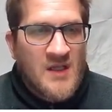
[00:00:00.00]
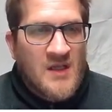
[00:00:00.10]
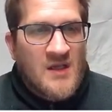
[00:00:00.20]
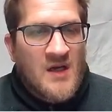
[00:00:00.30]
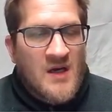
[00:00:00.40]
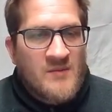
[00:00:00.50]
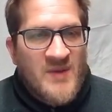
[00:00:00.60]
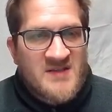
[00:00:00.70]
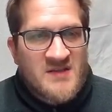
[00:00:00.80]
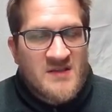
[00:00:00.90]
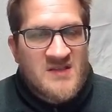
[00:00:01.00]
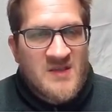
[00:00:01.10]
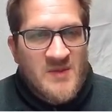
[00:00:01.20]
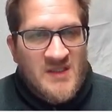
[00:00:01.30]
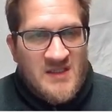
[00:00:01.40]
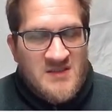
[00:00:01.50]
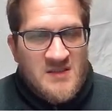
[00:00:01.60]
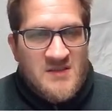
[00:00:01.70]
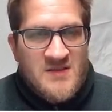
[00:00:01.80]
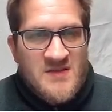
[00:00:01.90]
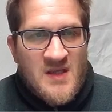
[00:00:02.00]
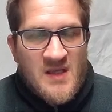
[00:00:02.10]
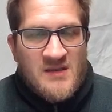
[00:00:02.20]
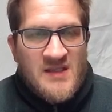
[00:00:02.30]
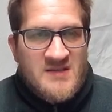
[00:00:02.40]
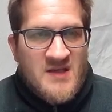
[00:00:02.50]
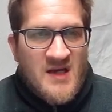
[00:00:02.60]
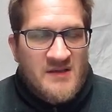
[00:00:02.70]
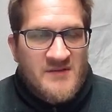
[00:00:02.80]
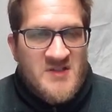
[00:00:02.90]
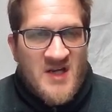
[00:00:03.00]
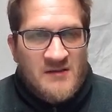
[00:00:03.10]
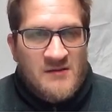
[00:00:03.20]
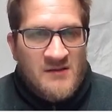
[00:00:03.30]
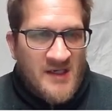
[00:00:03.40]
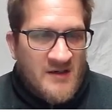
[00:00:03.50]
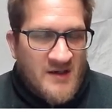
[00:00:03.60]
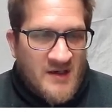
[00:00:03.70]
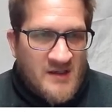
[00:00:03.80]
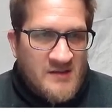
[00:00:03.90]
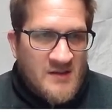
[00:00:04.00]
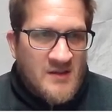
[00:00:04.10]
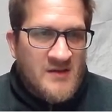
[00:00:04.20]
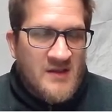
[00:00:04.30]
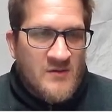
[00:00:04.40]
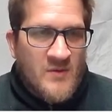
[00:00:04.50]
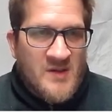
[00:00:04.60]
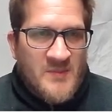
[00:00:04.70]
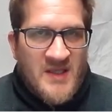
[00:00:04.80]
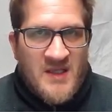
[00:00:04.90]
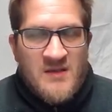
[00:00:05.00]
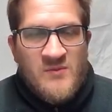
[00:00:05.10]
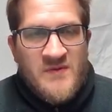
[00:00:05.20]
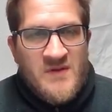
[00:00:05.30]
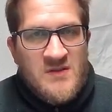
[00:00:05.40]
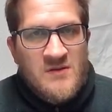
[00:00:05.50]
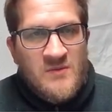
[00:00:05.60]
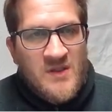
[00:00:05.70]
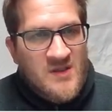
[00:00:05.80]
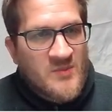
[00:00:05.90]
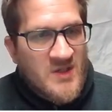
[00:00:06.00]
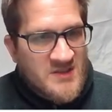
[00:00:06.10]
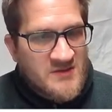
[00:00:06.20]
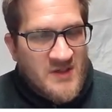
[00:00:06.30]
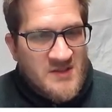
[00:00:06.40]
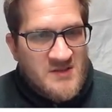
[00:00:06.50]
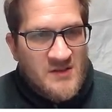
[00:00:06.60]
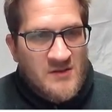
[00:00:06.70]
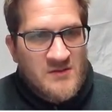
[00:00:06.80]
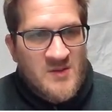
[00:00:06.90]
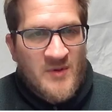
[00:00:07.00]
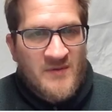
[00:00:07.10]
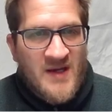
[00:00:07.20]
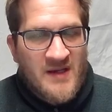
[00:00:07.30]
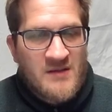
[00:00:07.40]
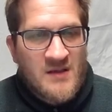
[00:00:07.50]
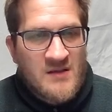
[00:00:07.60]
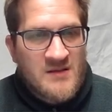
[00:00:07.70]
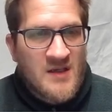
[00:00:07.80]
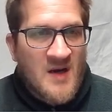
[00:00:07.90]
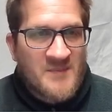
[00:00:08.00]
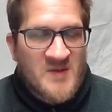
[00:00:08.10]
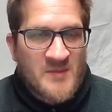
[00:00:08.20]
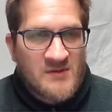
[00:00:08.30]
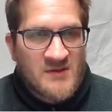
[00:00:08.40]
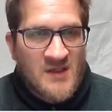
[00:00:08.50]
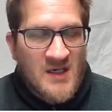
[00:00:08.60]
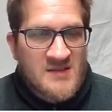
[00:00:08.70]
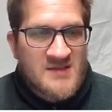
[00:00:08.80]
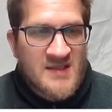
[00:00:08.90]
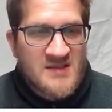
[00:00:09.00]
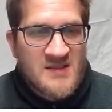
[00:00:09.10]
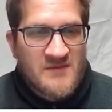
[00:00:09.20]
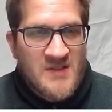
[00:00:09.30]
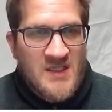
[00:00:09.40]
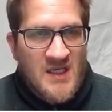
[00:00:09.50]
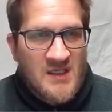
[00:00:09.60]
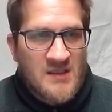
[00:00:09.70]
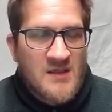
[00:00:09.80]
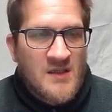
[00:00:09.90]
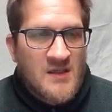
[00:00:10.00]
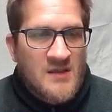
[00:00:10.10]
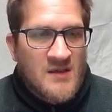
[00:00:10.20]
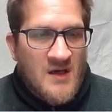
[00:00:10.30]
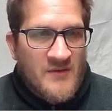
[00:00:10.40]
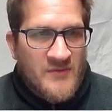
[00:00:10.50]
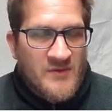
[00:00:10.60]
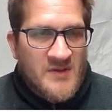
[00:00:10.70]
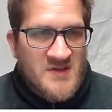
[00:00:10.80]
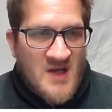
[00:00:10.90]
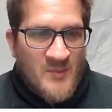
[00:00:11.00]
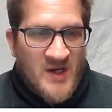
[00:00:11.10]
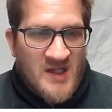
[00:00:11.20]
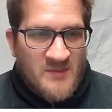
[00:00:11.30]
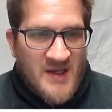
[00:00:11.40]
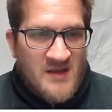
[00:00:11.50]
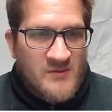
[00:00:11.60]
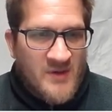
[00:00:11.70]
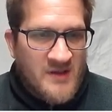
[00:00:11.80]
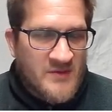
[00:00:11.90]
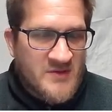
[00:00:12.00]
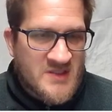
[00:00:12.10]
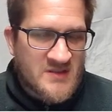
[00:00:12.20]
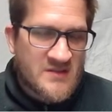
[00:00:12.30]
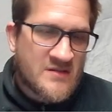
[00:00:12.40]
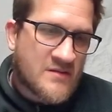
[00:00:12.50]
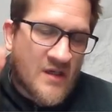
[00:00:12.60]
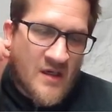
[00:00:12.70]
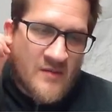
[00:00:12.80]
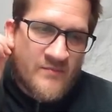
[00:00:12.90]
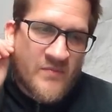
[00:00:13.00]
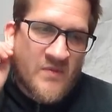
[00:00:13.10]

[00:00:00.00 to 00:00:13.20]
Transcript: um, based on simulations, that's kind of a general area that you want to be with the two to one compression ratio to provide the optimal uh, sensitivity gain uh, through its operating bandwidth, which is um,